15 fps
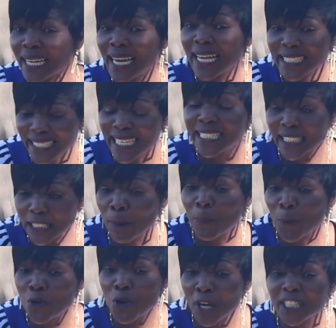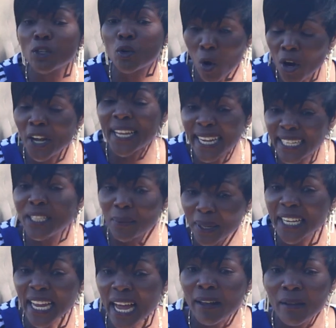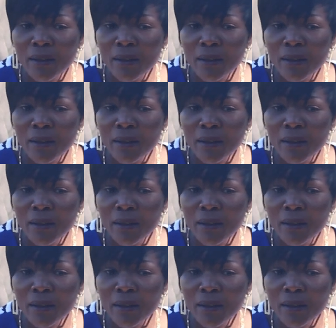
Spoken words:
relationship will not go anywhere.